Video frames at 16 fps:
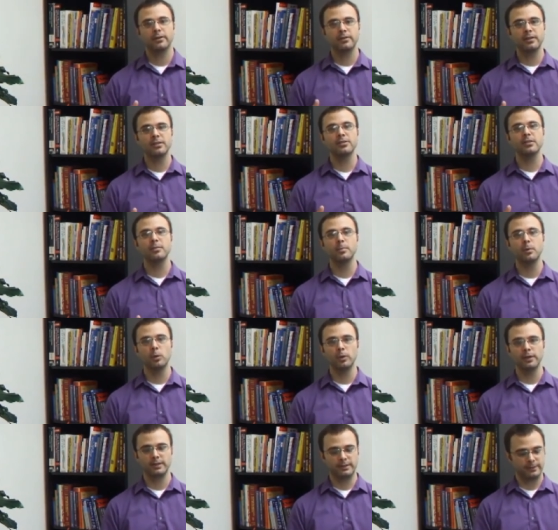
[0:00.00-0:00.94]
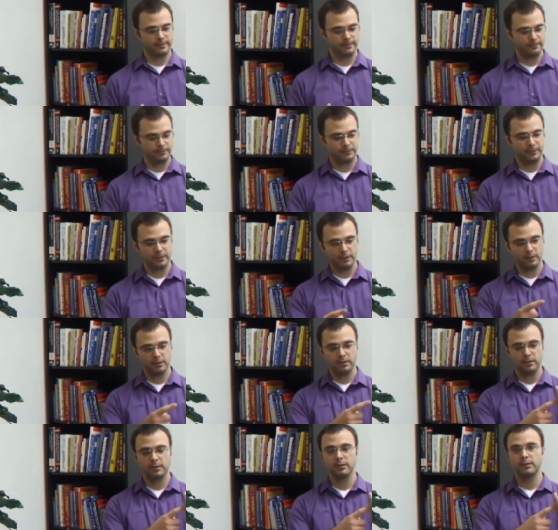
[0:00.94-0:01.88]
these are the points
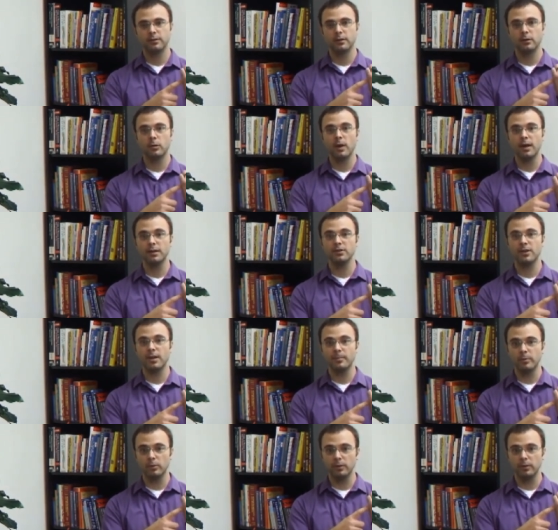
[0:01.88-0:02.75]
the karate chop